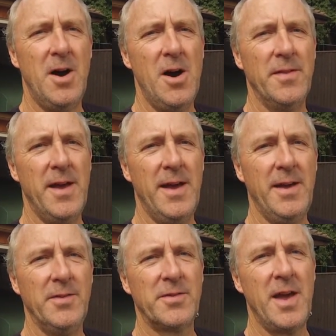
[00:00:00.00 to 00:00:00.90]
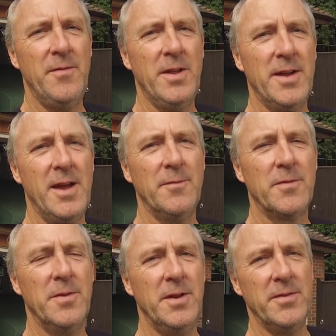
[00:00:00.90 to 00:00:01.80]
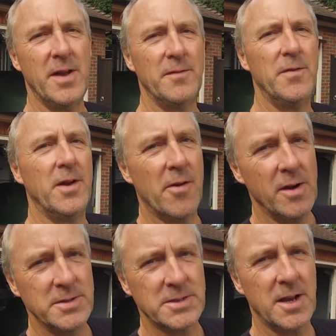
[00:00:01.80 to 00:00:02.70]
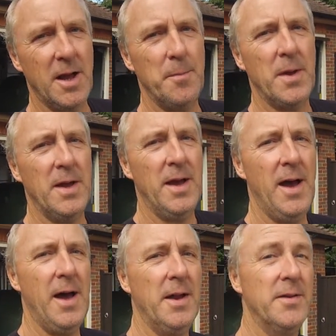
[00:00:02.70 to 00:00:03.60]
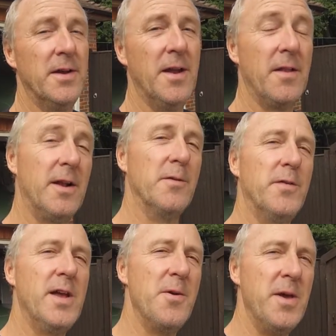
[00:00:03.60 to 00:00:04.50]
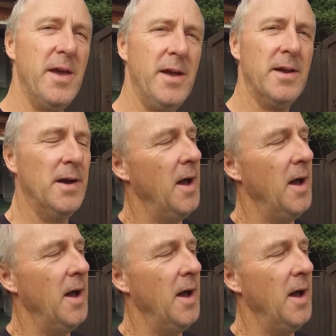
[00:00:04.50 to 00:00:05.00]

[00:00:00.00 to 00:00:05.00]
Hi there, it's Kevin again from the Nissan Figaro Owners Club, and another little video here.